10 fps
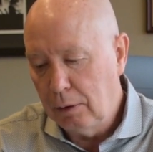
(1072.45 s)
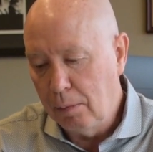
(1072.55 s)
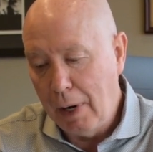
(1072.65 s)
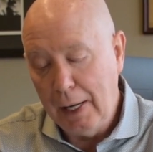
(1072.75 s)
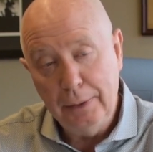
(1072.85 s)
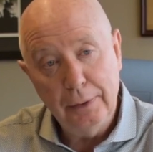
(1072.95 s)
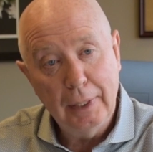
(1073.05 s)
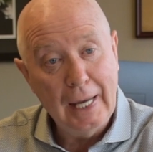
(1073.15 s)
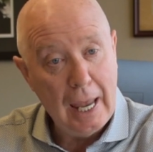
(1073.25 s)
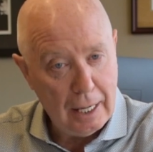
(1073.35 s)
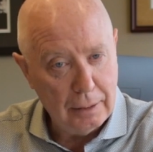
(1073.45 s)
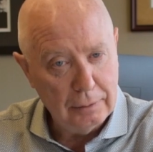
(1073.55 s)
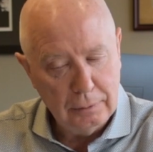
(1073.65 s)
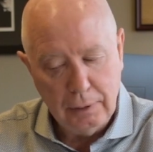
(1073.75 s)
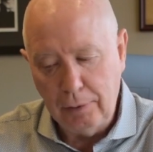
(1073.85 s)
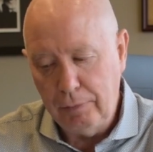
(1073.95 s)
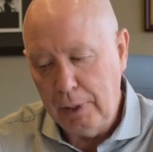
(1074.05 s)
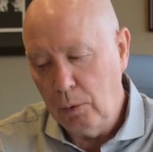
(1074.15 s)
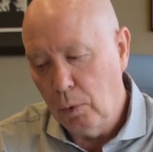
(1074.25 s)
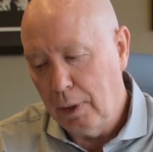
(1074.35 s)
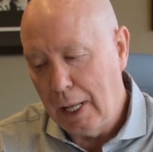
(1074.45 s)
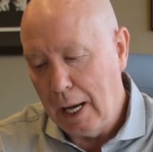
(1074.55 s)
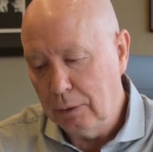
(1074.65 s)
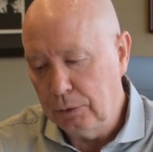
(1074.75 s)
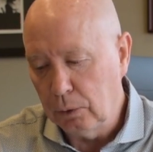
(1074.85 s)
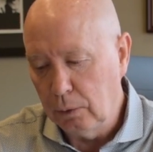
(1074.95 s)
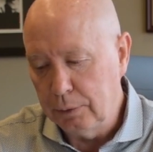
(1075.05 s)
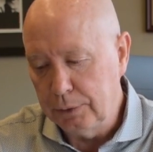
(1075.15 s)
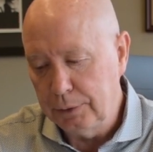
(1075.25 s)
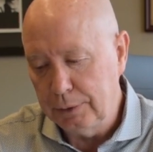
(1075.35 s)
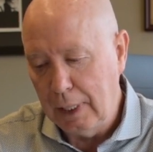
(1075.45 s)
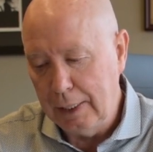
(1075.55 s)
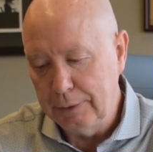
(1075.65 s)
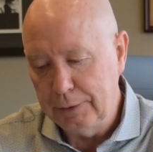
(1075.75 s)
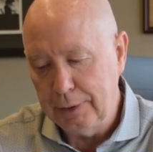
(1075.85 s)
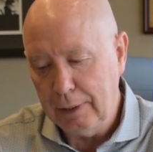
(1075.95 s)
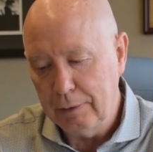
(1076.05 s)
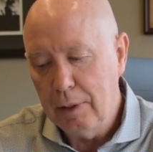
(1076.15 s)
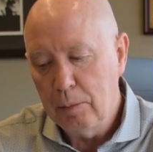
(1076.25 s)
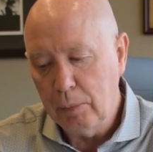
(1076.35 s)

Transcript: reminder again that if anyone in the household is sick,